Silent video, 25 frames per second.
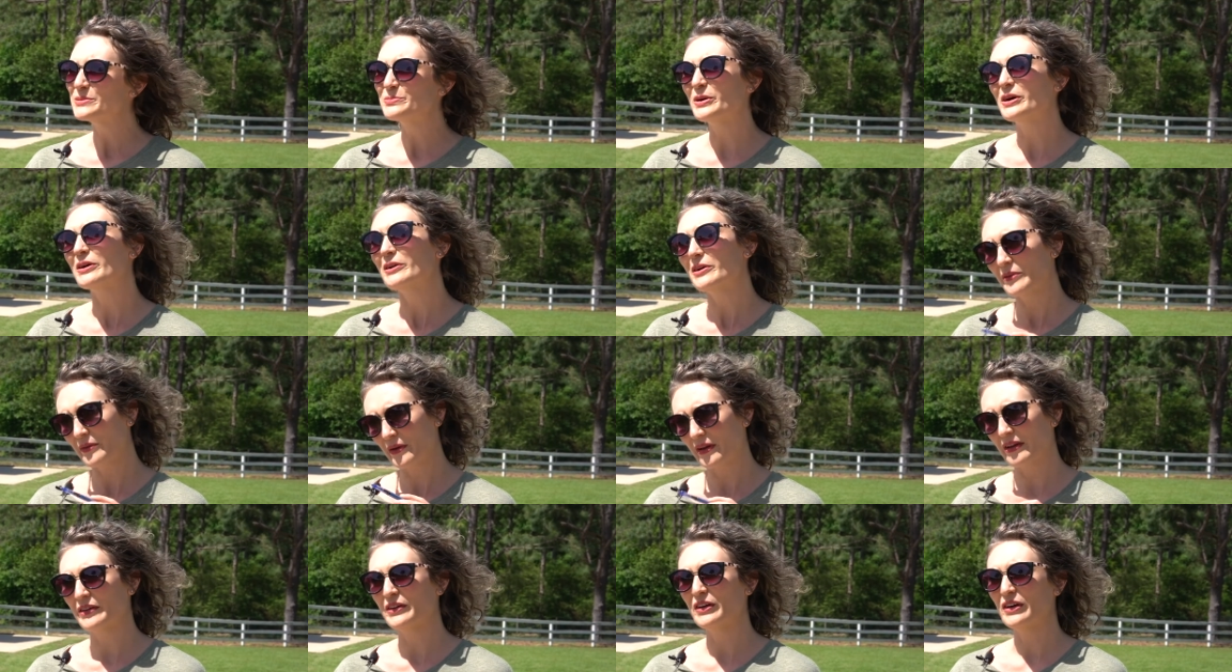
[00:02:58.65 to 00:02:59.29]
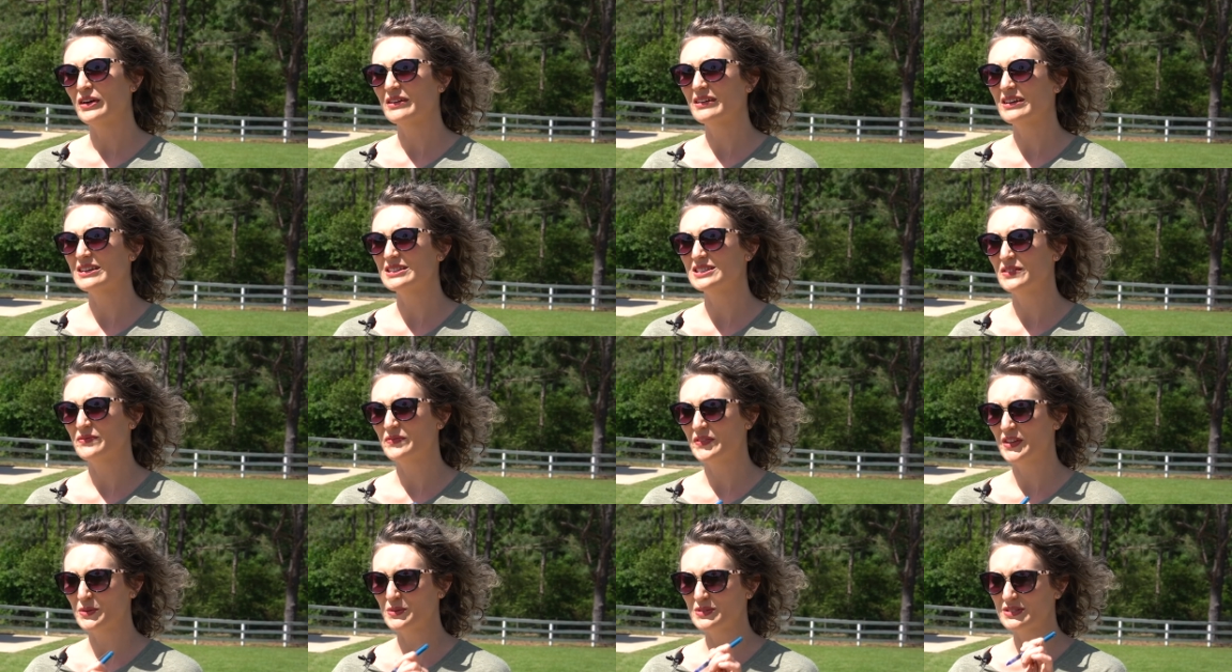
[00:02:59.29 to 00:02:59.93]
But okay, good. Because
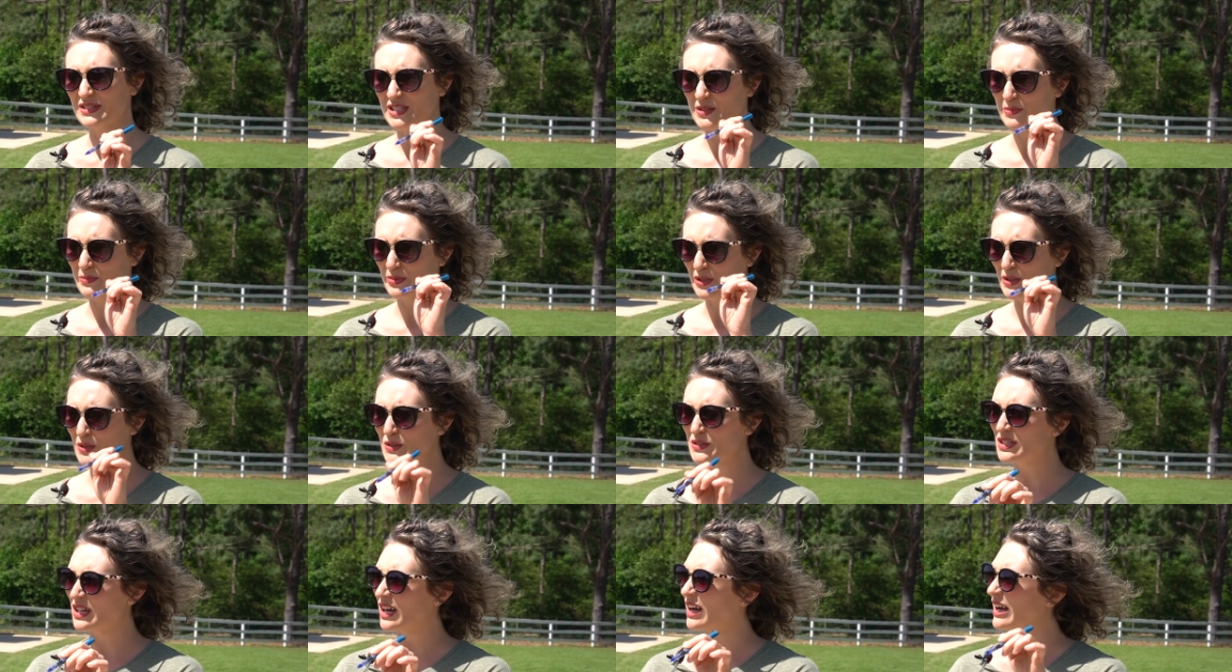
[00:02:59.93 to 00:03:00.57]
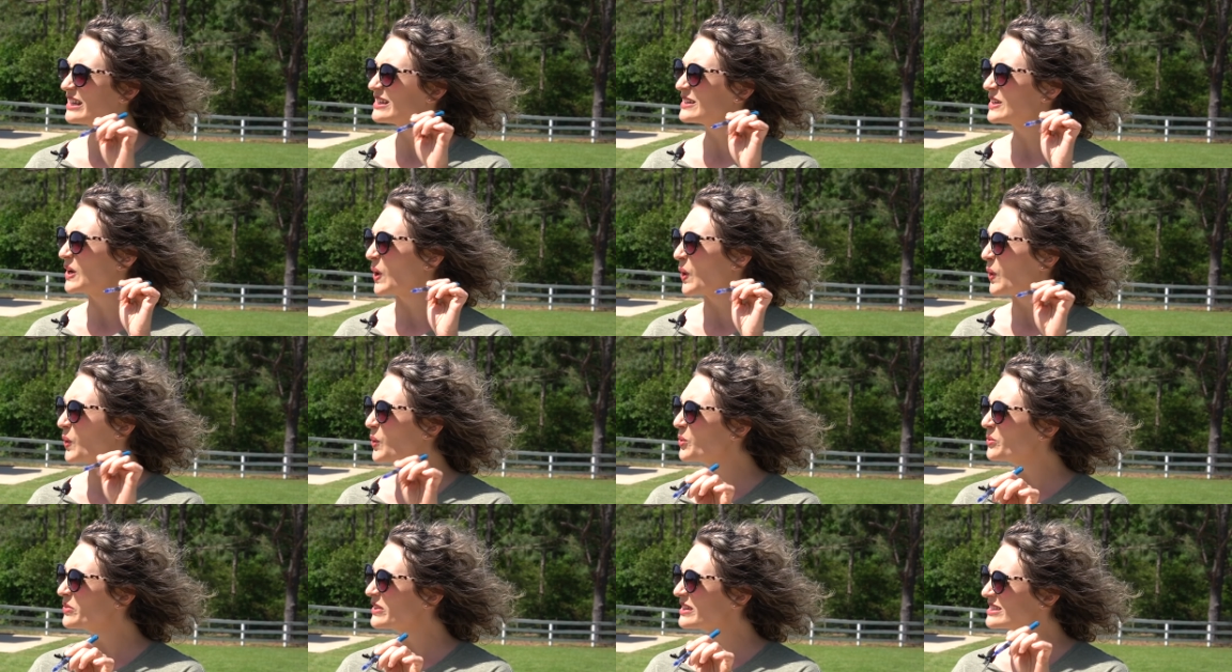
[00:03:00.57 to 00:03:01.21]
if there was this blue dot in
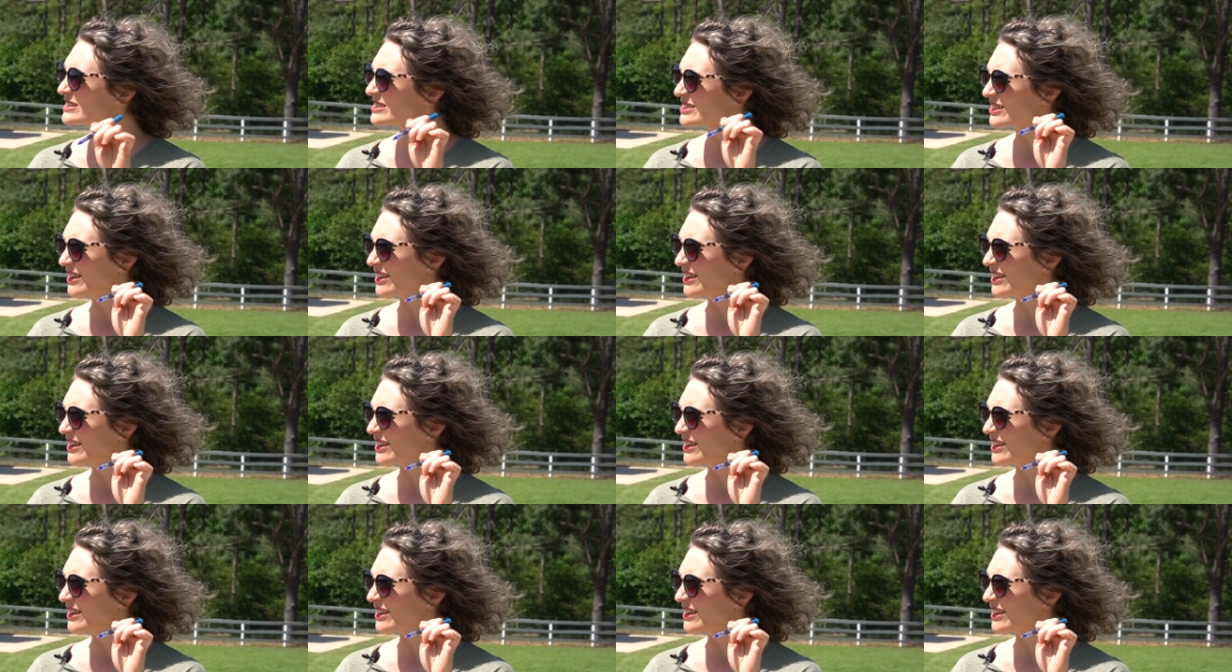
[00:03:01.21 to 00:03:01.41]
Holt that's